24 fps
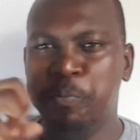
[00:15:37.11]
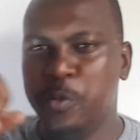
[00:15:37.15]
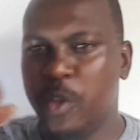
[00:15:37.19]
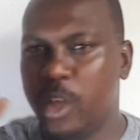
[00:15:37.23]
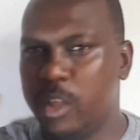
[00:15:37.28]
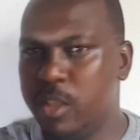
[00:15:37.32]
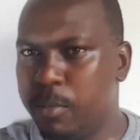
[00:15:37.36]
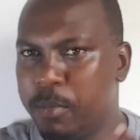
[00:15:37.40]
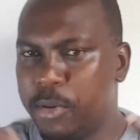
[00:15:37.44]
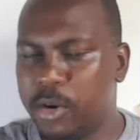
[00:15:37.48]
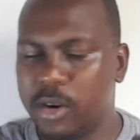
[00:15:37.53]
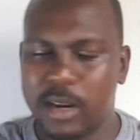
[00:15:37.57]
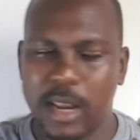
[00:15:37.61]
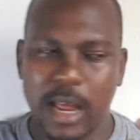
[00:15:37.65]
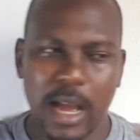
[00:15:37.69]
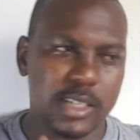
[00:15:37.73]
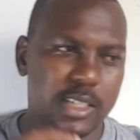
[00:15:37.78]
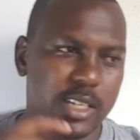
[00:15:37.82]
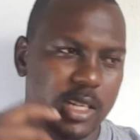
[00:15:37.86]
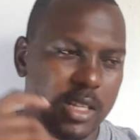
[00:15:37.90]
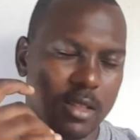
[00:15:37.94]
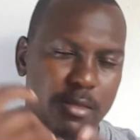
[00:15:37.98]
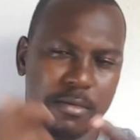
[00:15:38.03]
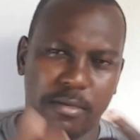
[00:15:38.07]
the
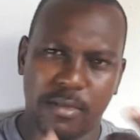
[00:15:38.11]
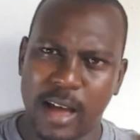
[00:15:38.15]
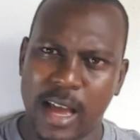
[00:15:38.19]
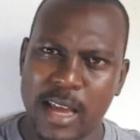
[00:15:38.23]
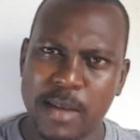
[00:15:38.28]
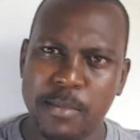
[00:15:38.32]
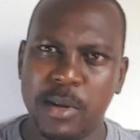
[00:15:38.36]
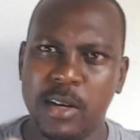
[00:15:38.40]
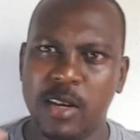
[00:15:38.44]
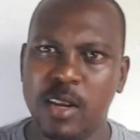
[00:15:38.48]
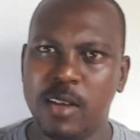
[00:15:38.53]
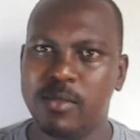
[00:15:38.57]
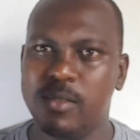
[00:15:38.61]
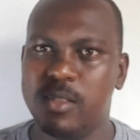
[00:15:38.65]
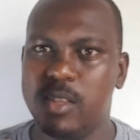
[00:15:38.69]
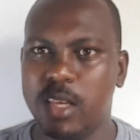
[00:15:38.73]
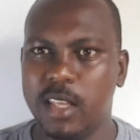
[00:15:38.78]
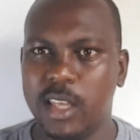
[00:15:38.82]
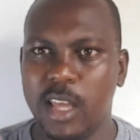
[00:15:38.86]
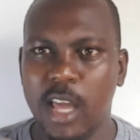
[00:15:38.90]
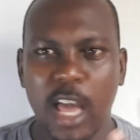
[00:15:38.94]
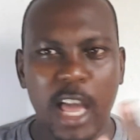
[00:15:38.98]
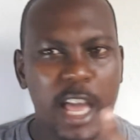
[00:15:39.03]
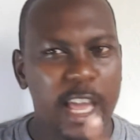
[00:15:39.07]
production, the vibe and
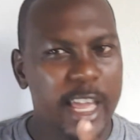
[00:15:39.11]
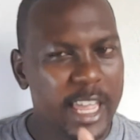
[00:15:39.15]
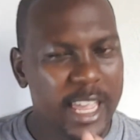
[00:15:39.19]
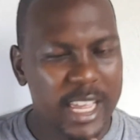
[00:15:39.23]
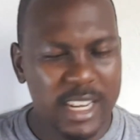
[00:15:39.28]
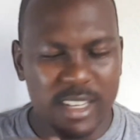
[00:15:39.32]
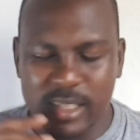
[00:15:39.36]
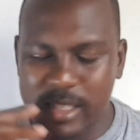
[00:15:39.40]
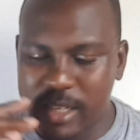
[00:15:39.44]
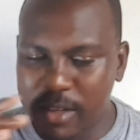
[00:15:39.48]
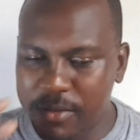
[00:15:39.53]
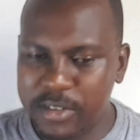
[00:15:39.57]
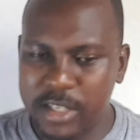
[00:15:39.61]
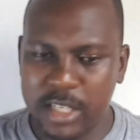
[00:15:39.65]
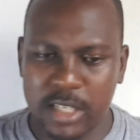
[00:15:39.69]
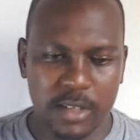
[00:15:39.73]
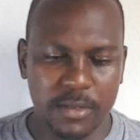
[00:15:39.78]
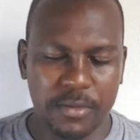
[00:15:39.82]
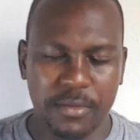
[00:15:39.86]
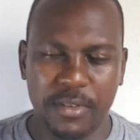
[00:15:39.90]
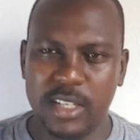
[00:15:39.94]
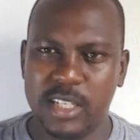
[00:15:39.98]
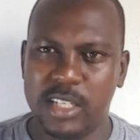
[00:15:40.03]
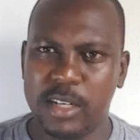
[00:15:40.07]
everything can definitely
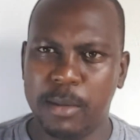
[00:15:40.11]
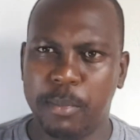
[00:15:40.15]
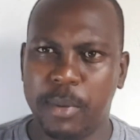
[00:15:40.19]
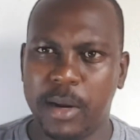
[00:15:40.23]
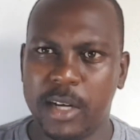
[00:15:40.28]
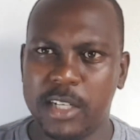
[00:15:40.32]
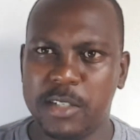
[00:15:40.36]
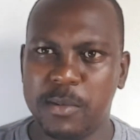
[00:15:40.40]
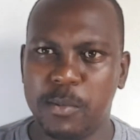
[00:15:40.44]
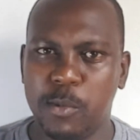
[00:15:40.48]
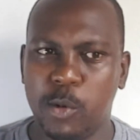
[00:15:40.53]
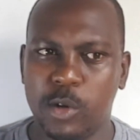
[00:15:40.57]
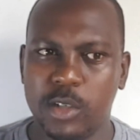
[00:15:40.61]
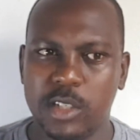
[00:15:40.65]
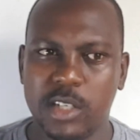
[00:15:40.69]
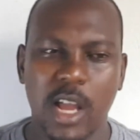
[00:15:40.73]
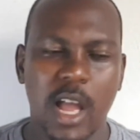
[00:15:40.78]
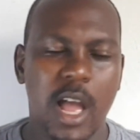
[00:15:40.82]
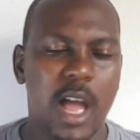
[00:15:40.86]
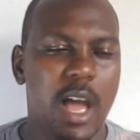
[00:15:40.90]
fit a party mode.